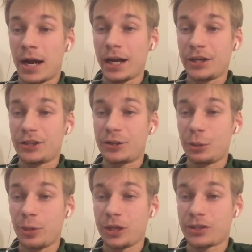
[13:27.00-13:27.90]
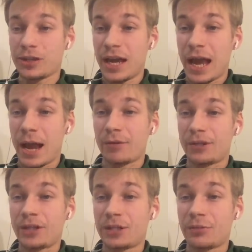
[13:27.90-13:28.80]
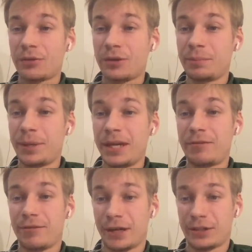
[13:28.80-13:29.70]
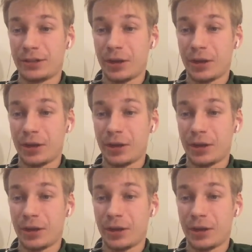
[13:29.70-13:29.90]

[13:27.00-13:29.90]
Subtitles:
In 2 weeks, have an interview in PE fund.